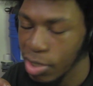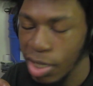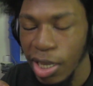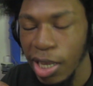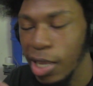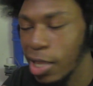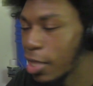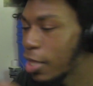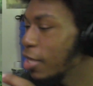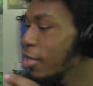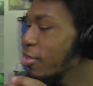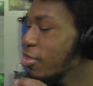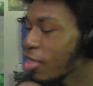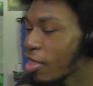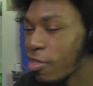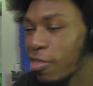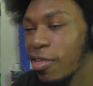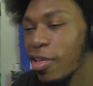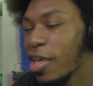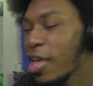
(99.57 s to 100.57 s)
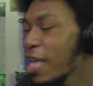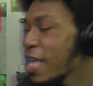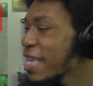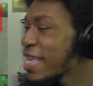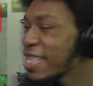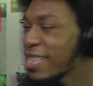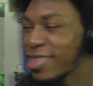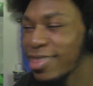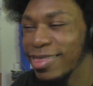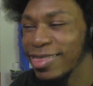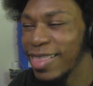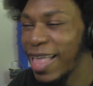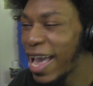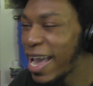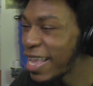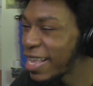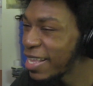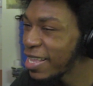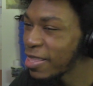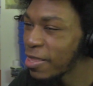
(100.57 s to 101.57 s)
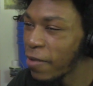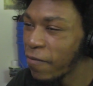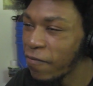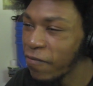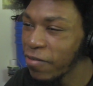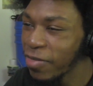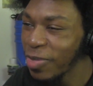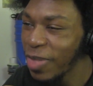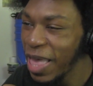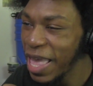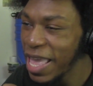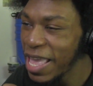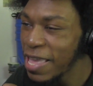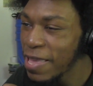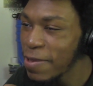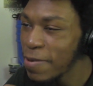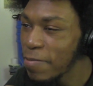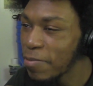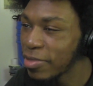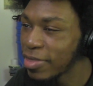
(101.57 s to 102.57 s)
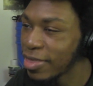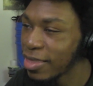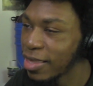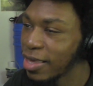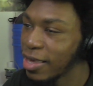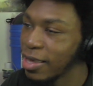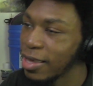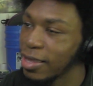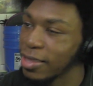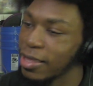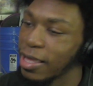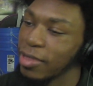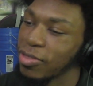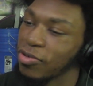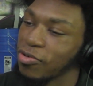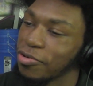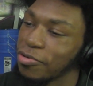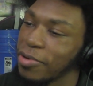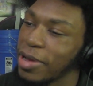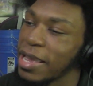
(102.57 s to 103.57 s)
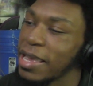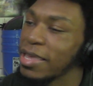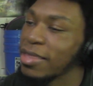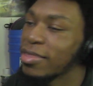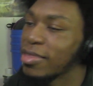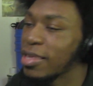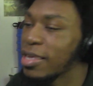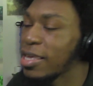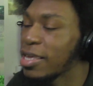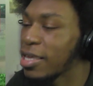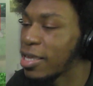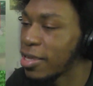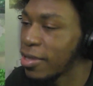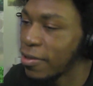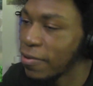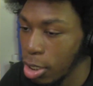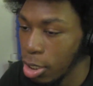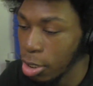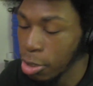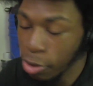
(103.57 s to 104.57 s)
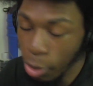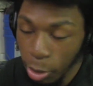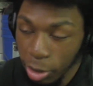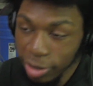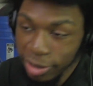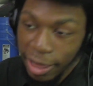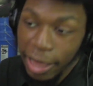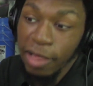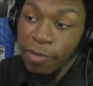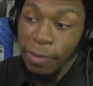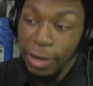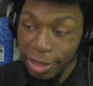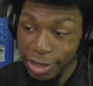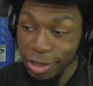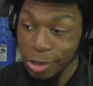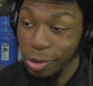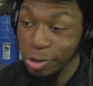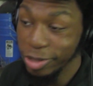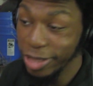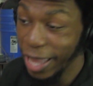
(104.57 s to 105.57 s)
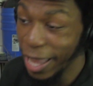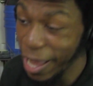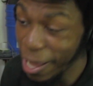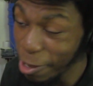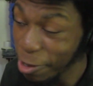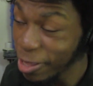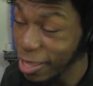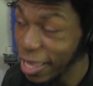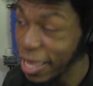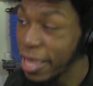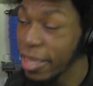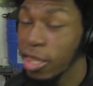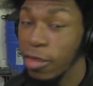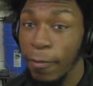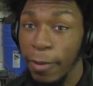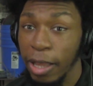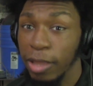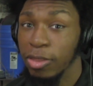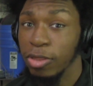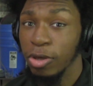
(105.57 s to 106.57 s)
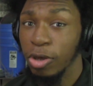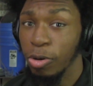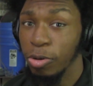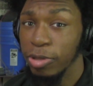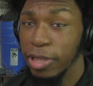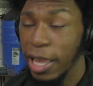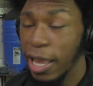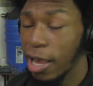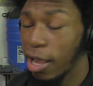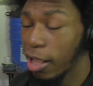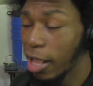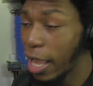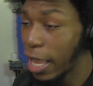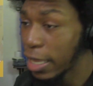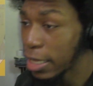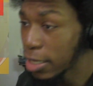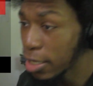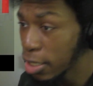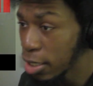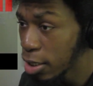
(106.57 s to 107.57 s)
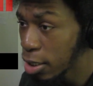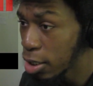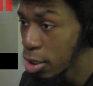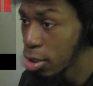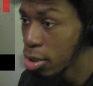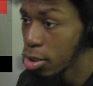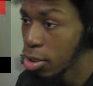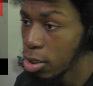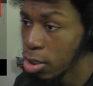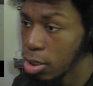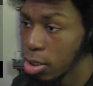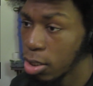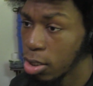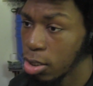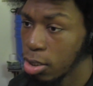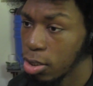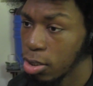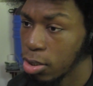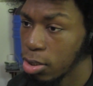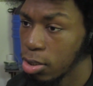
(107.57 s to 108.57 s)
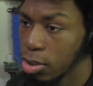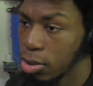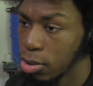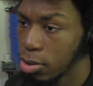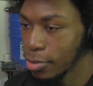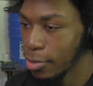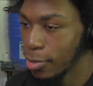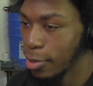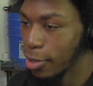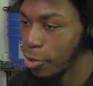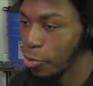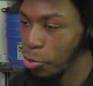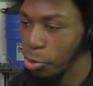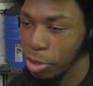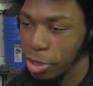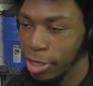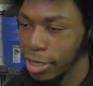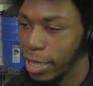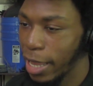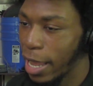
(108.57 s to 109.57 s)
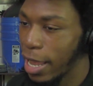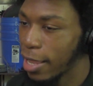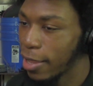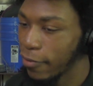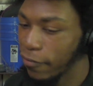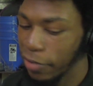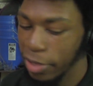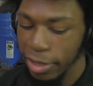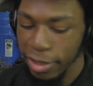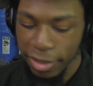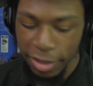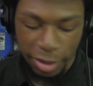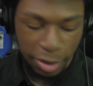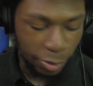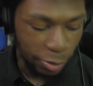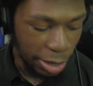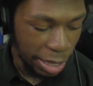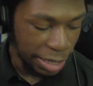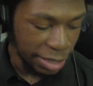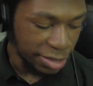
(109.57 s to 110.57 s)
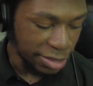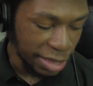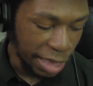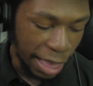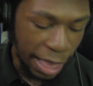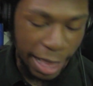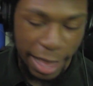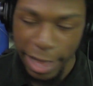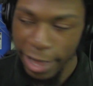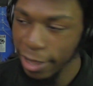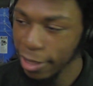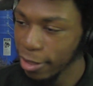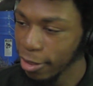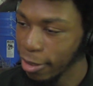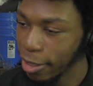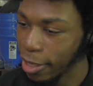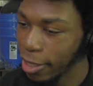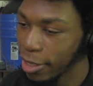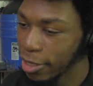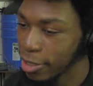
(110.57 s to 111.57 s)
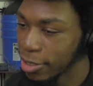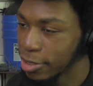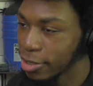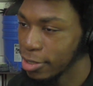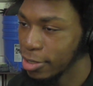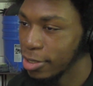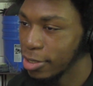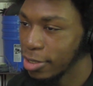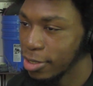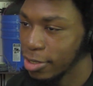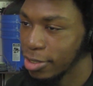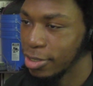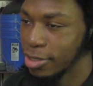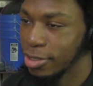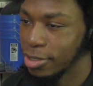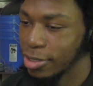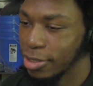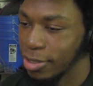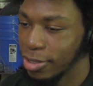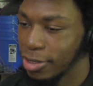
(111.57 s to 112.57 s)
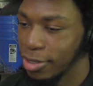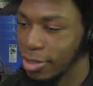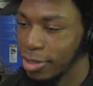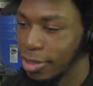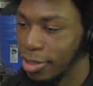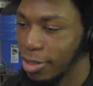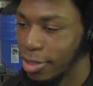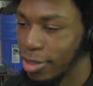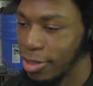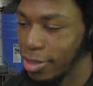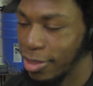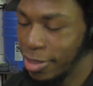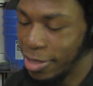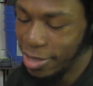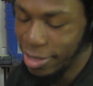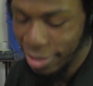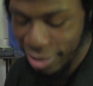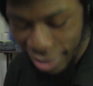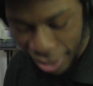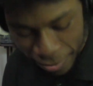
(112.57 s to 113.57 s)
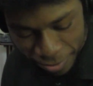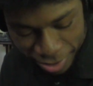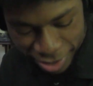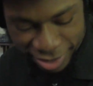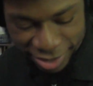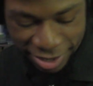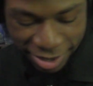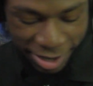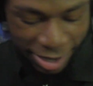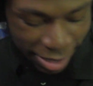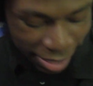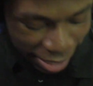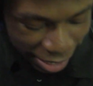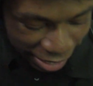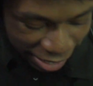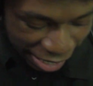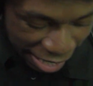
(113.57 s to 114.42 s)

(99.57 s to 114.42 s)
And he's lighting the flames. That's crazy. So instead it's about to go down, it's about to go down high key. It really kind of is in a way sad, like seeing Tepe's kid, like,